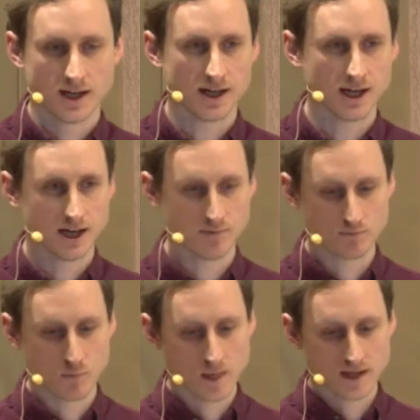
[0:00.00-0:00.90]

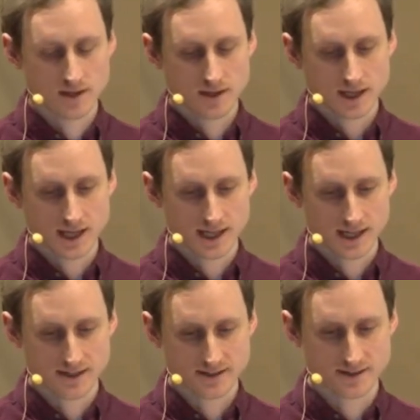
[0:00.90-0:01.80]

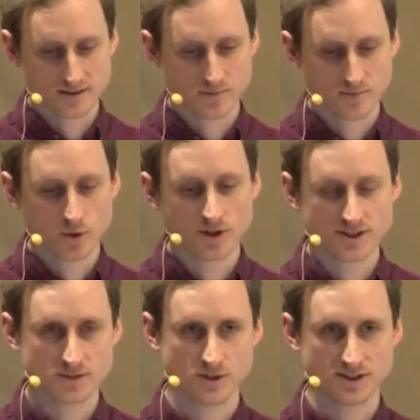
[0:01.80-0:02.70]
And
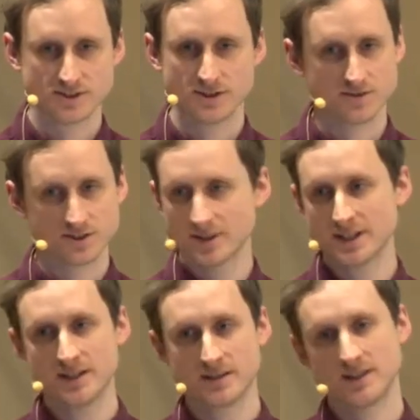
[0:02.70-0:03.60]
audiences want to search visually.